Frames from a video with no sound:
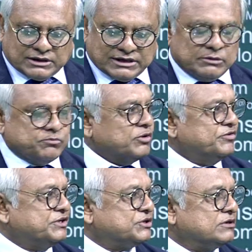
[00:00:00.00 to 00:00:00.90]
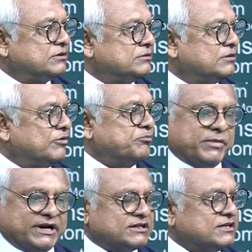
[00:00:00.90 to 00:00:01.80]
imposition of
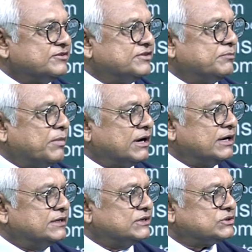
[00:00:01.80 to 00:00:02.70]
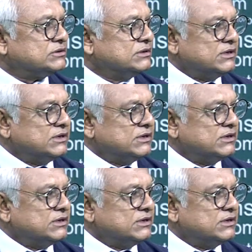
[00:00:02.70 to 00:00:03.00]
many things in Bangladesh,